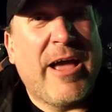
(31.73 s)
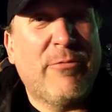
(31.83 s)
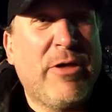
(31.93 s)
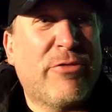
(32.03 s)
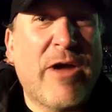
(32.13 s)

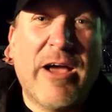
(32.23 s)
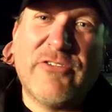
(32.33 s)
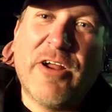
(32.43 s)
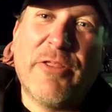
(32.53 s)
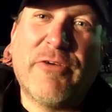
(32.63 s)
And we
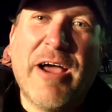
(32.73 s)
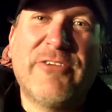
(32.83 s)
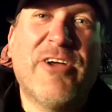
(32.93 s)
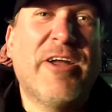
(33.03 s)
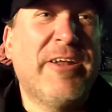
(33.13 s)
thrashed on it,
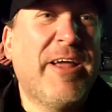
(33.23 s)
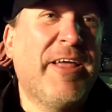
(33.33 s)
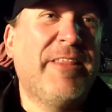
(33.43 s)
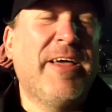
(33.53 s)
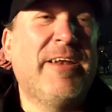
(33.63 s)
thrashed on it.
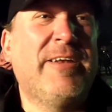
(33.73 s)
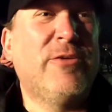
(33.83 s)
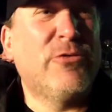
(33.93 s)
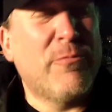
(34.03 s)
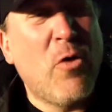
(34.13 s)
And
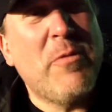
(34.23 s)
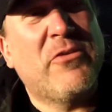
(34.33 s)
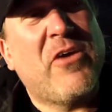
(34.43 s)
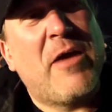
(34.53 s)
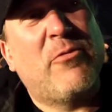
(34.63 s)
then there was a
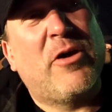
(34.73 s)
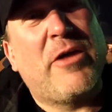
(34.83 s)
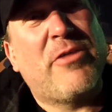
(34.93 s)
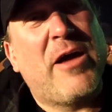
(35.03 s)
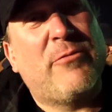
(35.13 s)
moment in time
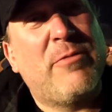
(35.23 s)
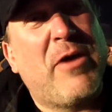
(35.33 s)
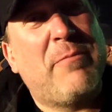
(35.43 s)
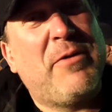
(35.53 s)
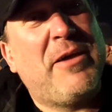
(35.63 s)
where I thought we
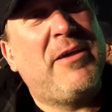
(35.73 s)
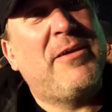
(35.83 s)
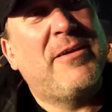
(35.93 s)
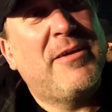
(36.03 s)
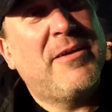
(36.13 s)
might
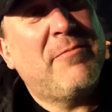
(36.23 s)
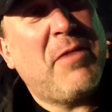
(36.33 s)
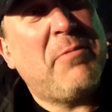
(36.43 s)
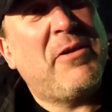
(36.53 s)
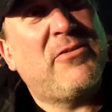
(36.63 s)
be
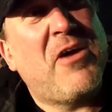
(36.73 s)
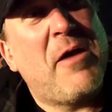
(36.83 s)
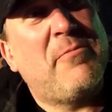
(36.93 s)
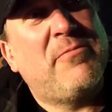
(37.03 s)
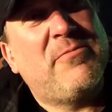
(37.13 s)
maybe a
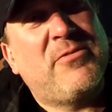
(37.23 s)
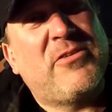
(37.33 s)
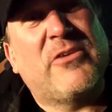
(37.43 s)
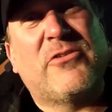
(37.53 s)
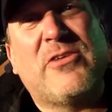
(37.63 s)
top
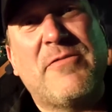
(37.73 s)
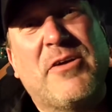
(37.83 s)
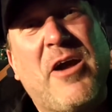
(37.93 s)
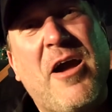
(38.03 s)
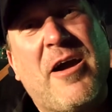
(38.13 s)
six or
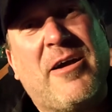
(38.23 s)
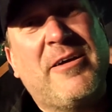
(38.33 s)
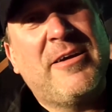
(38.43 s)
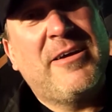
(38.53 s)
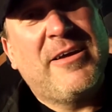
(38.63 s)
seven
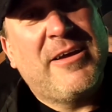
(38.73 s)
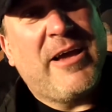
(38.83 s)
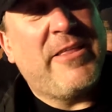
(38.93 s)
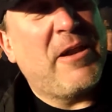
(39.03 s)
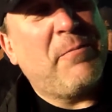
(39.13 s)
car.
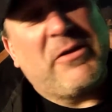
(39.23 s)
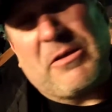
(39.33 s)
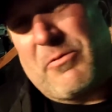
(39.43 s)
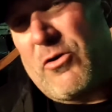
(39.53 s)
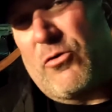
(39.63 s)
And then it
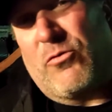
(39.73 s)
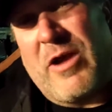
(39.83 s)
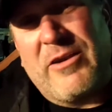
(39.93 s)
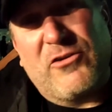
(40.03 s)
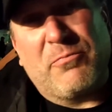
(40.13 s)
picked up a
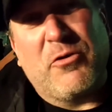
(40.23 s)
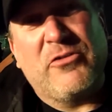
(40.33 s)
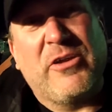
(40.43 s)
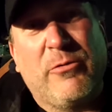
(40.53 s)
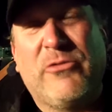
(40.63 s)
horrendous
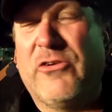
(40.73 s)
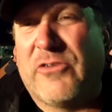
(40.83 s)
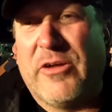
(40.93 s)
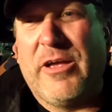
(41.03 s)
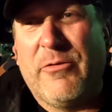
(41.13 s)
push. And it was
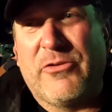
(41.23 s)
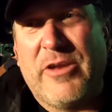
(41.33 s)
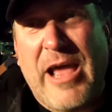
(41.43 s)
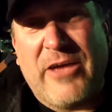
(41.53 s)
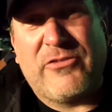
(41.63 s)
just a, it was
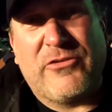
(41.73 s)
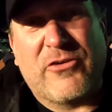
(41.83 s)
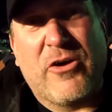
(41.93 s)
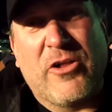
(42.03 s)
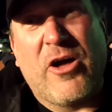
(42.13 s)
a nasty
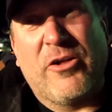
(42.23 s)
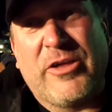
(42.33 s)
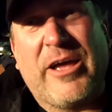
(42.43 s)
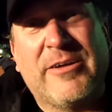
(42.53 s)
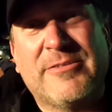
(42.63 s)
struggle
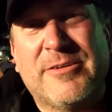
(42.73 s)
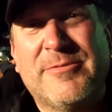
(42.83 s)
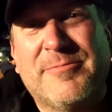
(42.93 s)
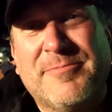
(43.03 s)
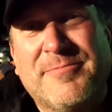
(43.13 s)
all day.
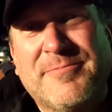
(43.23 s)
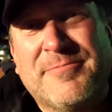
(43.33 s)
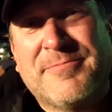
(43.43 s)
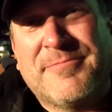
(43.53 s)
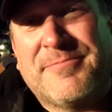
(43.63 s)

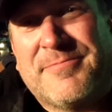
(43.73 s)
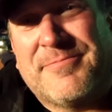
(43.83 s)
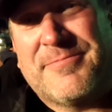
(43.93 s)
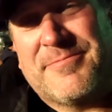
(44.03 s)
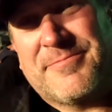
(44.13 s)

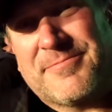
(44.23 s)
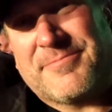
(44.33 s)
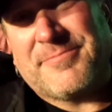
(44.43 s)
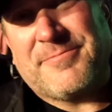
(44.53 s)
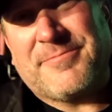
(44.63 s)
Now I got to ask you though.